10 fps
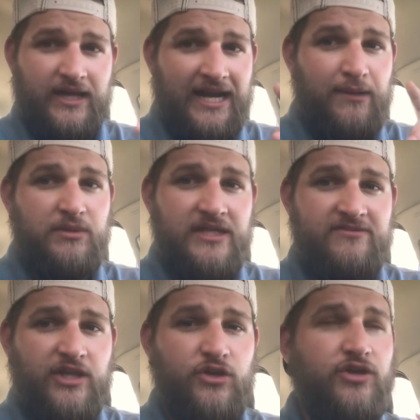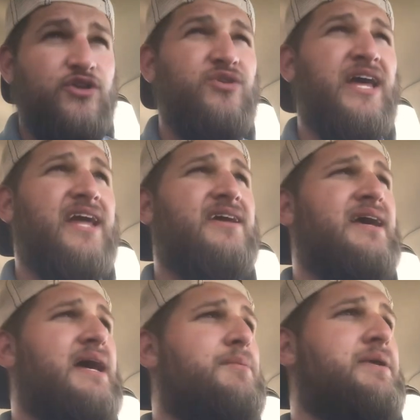And I believe that you can do that.
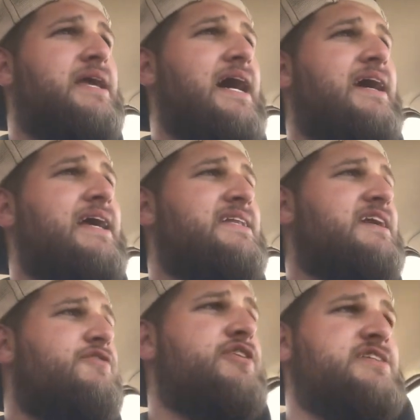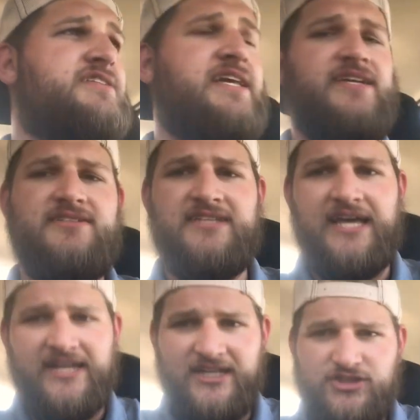But, yeah, it definitely stinks
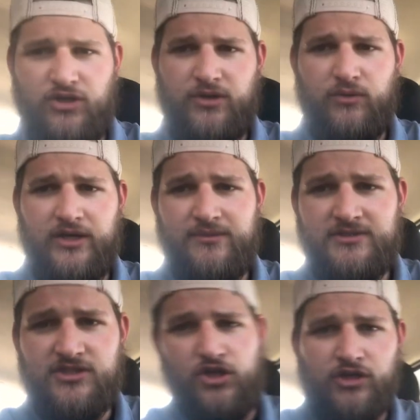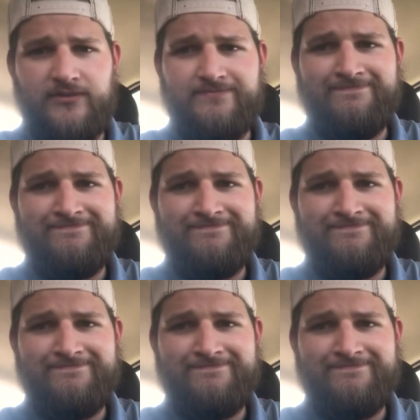that Jonah Williams is hurt.